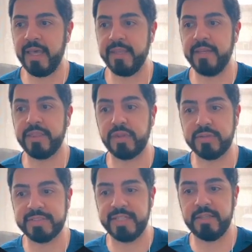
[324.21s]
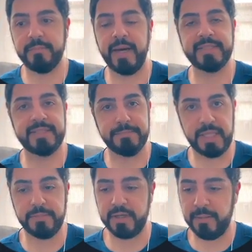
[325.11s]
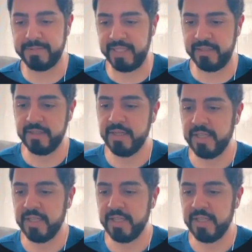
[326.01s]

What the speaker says: and then Thursday the my team playbook update.